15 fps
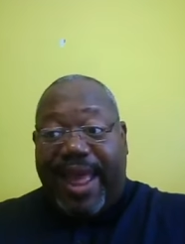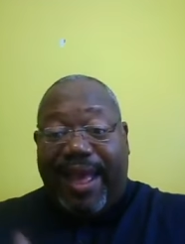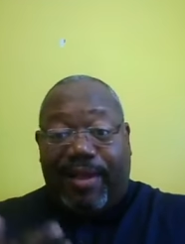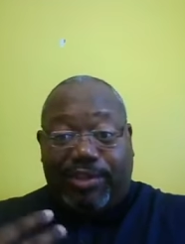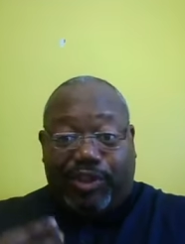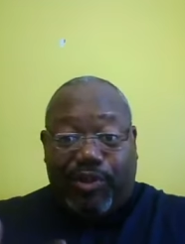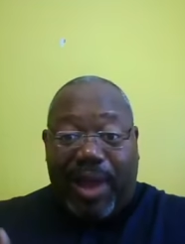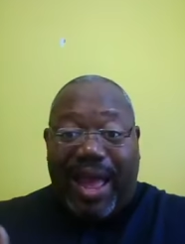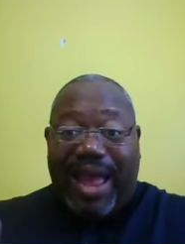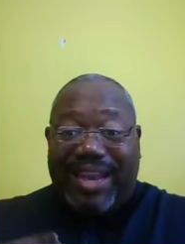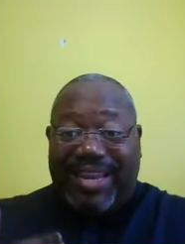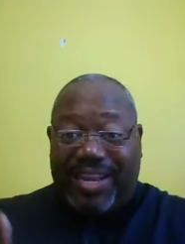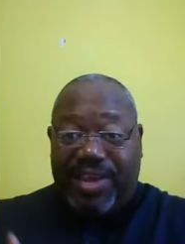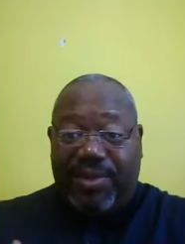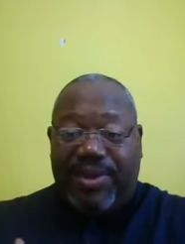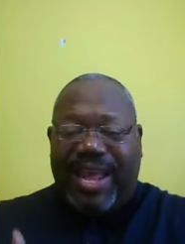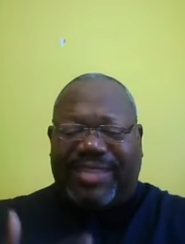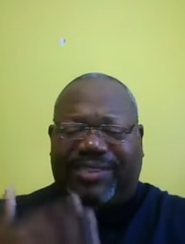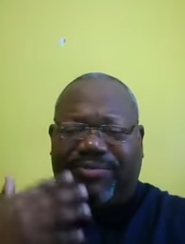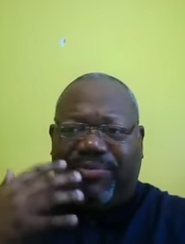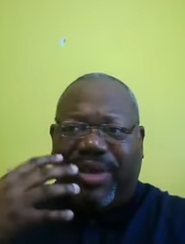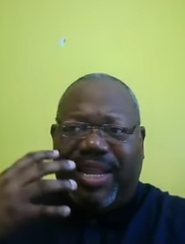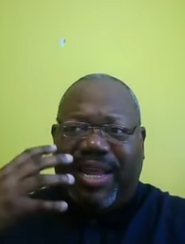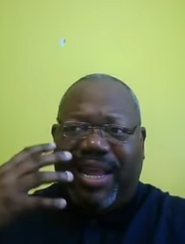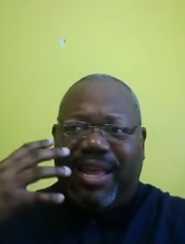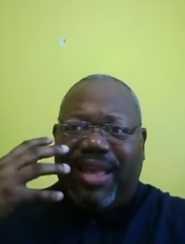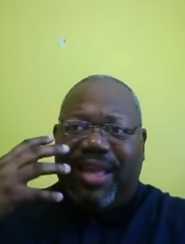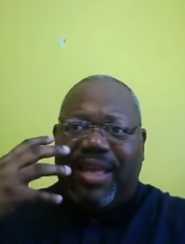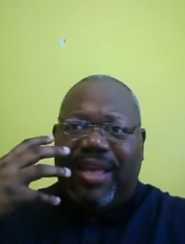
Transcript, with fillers: downtrodden you, that's really